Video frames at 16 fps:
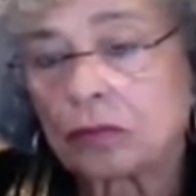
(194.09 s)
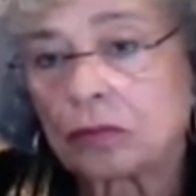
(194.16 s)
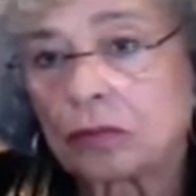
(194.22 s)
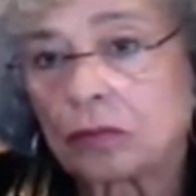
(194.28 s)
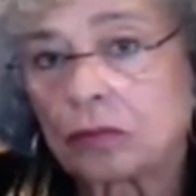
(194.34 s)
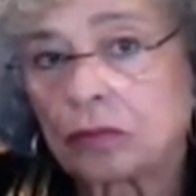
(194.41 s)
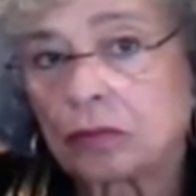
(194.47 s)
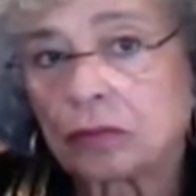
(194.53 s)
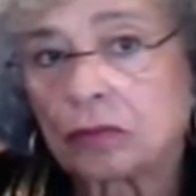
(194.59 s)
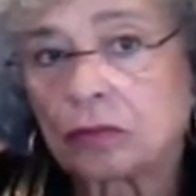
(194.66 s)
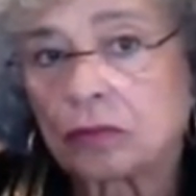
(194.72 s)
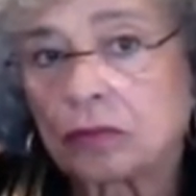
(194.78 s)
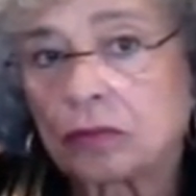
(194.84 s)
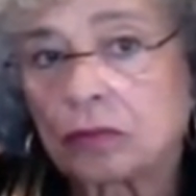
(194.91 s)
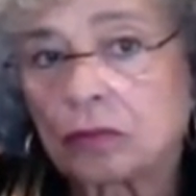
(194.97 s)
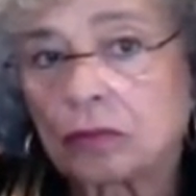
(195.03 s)

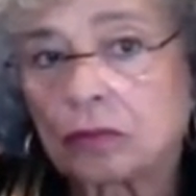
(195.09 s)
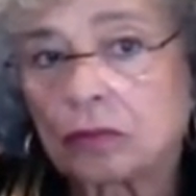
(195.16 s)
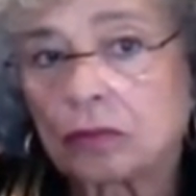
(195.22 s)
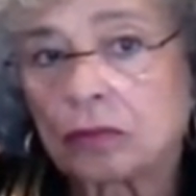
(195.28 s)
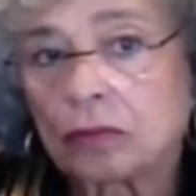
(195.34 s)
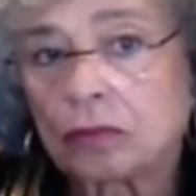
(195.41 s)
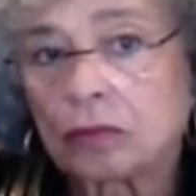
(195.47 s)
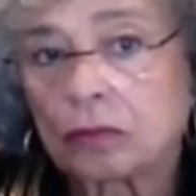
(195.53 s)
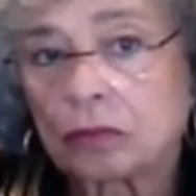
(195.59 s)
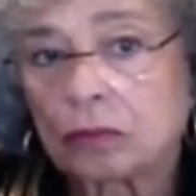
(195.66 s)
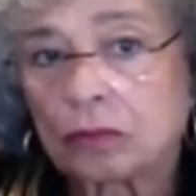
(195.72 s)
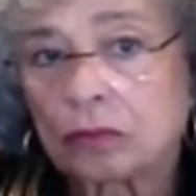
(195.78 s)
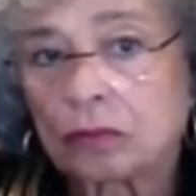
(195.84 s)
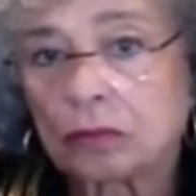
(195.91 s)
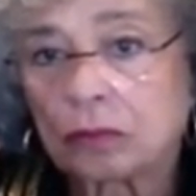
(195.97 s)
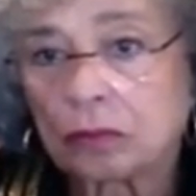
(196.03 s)

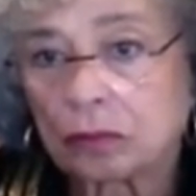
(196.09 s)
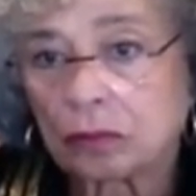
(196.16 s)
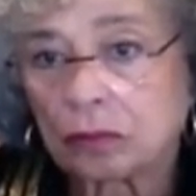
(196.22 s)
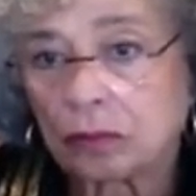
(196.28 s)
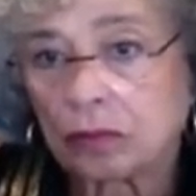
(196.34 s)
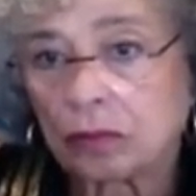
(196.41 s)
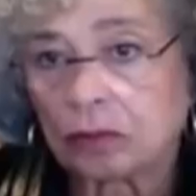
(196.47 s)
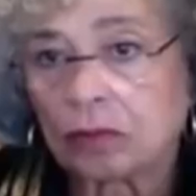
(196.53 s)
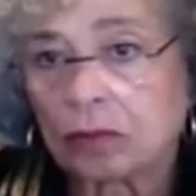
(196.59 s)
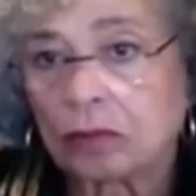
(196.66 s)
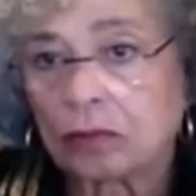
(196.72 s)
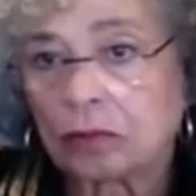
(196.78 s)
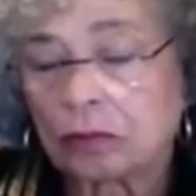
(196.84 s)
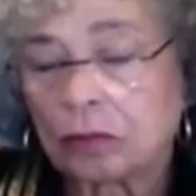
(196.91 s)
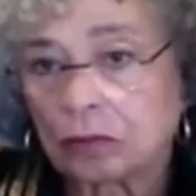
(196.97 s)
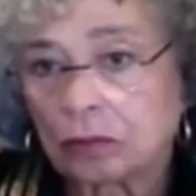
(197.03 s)

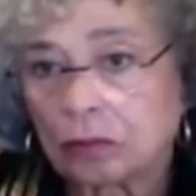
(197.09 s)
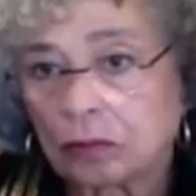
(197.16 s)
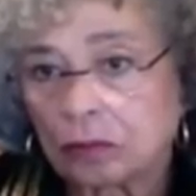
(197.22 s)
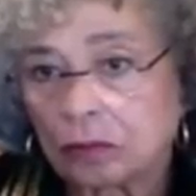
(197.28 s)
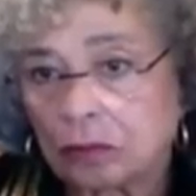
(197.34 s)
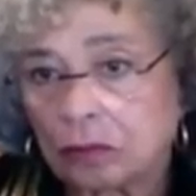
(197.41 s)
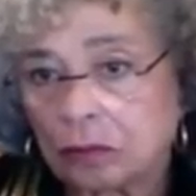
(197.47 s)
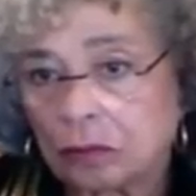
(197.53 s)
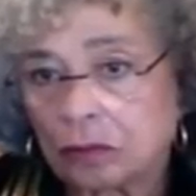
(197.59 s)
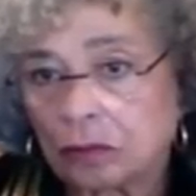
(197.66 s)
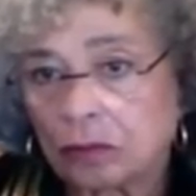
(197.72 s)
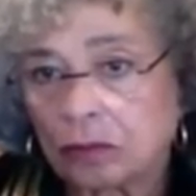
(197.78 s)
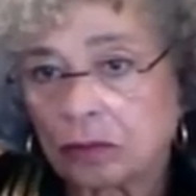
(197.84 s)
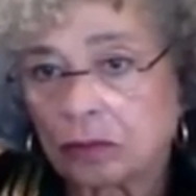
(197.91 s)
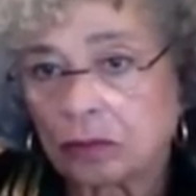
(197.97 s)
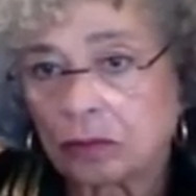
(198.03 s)
(silent)